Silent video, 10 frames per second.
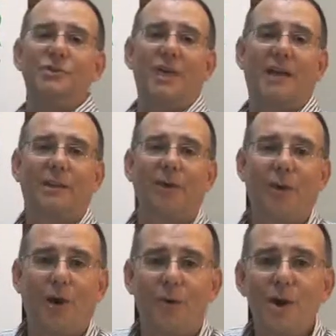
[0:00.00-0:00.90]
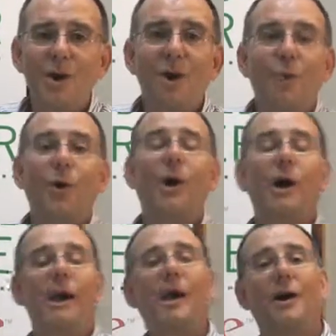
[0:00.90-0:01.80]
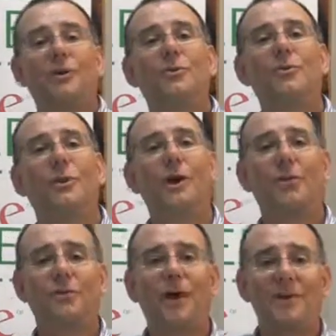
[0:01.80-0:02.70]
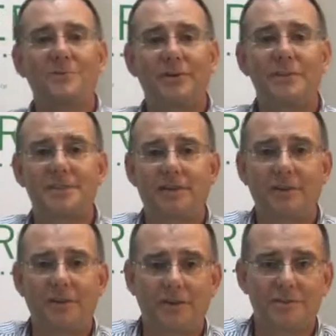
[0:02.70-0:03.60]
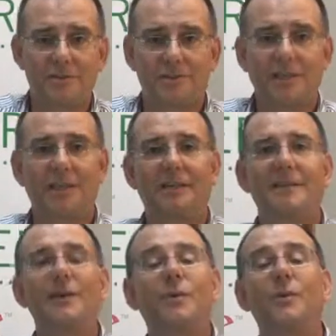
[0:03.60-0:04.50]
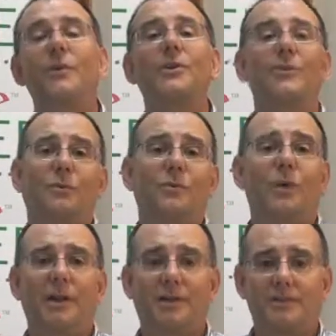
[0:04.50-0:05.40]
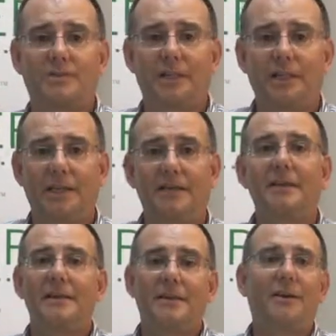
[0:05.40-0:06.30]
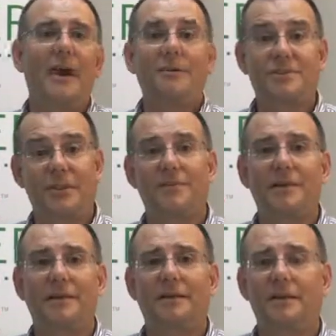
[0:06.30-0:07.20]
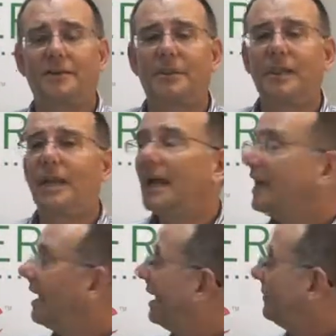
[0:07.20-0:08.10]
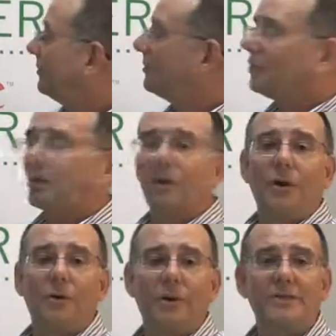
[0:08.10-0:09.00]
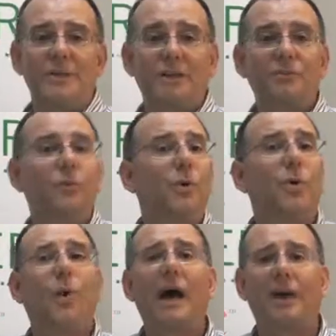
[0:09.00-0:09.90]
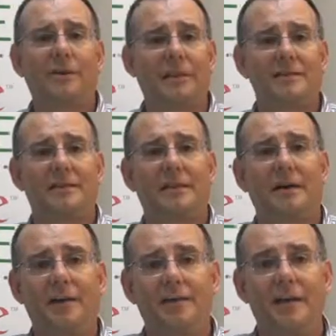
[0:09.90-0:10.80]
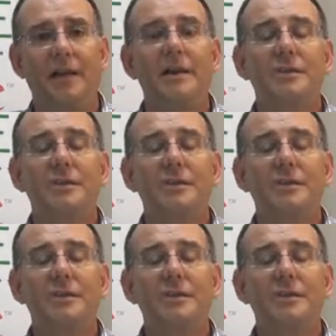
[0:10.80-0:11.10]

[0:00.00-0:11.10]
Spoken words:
use that logo. We're a Google authorized reseller here in Australia. We were the 3rd one in Australia. There are now 7 in the country. And Google resellers worldwide are less than 100.